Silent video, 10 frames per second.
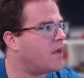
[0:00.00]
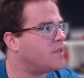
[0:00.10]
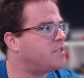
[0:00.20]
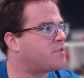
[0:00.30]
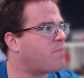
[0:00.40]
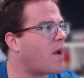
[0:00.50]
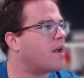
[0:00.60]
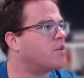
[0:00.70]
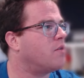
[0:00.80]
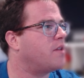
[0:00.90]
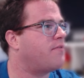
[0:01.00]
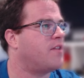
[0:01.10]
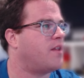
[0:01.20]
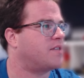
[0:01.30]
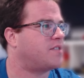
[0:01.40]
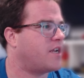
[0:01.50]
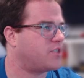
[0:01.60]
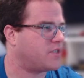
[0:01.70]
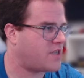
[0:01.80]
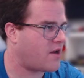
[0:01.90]
Despite I don't live in the Los
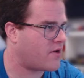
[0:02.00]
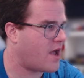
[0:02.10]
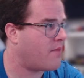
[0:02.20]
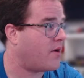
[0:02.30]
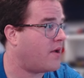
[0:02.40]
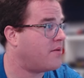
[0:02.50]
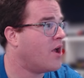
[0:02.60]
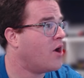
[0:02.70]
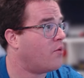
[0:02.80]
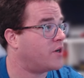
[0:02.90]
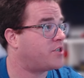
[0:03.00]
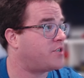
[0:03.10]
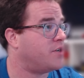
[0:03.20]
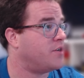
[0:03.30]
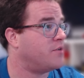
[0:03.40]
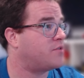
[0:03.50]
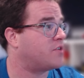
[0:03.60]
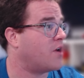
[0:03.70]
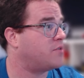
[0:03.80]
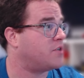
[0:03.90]
Angeles area, but wish to do
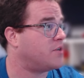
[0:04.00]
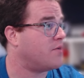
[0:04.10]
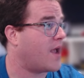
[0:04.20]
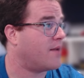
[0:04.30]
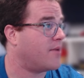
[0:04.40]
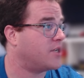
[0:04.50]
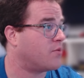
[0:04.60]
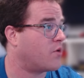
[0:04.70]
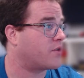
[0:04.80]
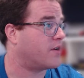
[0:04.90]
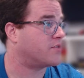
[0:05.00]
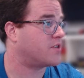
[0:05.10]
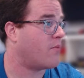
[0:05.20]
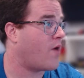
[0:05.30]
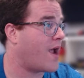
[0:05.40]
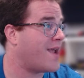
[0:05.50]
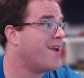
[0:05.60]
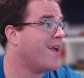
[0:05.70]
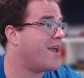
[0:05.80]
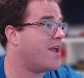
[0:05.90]
so to do animation work there some
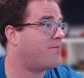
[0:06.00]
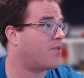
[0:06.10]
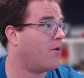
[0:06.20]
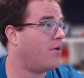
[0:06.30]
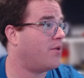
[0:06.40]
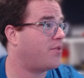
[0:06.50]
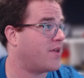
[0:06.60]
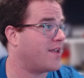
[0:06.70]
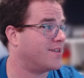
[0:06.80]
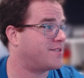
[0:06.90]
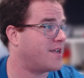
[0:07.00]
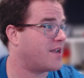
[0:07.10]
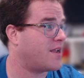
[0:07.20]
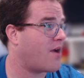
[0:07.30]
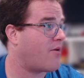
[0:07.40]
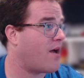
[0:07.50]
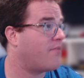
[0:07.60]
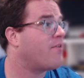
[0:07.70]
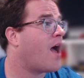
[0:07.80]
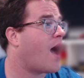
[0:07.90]
way if the whole thing is taken care
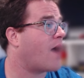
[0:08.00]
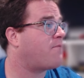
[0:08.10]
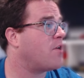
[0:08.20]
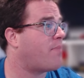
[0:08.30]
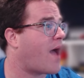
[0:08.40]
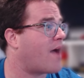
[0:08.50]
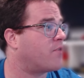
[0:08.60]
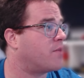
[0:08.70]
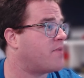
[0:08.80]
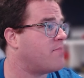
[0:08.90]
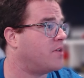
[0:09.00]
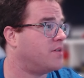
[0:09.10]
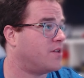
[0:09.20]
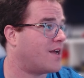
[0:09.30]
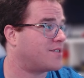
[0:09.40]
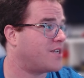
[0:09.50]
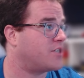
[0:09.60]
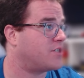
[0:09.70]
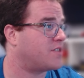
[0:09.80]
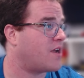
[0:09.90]
of, I feel bad for the people in the Los
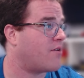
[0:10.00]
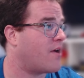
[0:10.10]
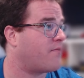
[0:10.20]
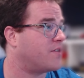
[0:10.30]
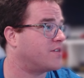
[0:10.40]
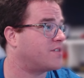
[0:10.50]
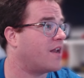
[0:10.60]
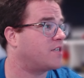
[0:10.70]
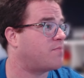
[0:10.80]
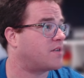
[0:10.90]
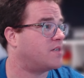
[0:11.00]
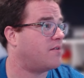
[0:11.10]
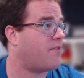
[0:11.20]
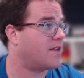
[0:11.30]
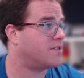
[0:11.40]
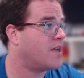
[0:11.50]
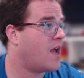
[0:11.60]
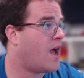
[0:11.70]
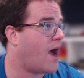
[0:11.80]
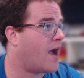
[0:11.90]
Angeles area for this unexpected event.
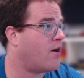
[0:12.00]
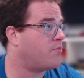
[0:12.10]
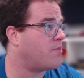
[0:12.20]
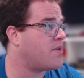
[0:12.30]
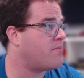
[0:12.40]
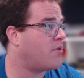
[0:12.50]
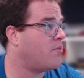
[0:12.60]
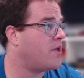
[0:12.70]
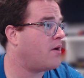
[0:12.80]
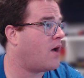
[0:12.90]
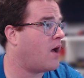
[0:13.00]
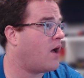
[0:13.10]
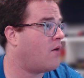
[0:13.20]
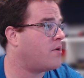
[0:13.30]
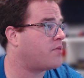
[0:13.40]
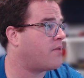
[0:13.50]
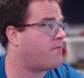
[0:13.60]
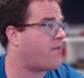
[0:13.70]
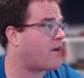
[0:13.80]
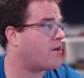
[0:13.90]
I hope the people will, with the
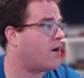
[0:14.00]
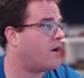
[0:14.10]
fire,